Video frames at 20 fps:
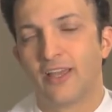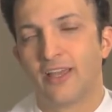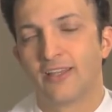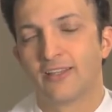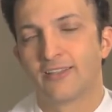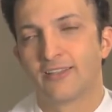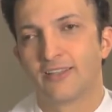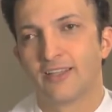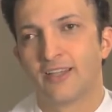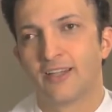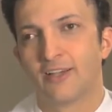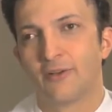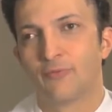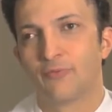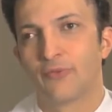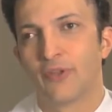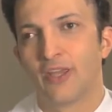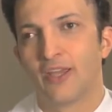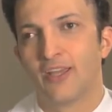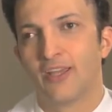And
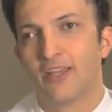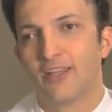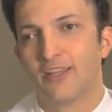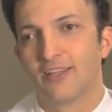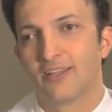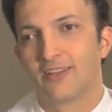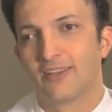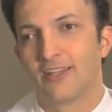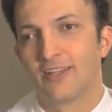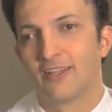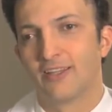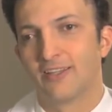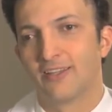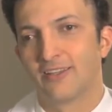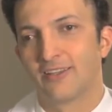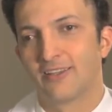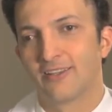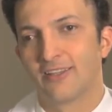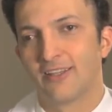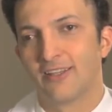
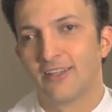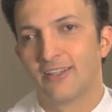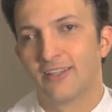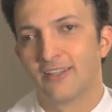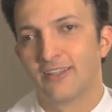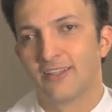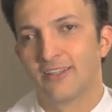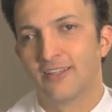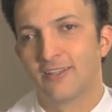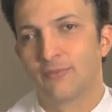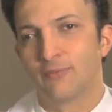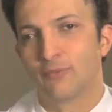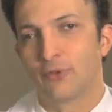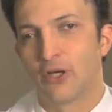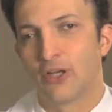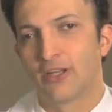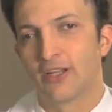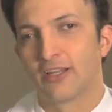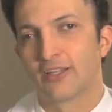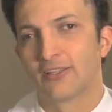the
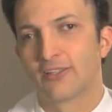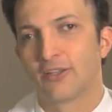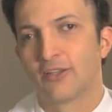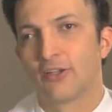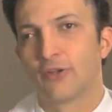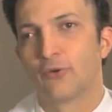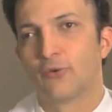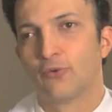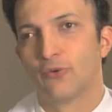product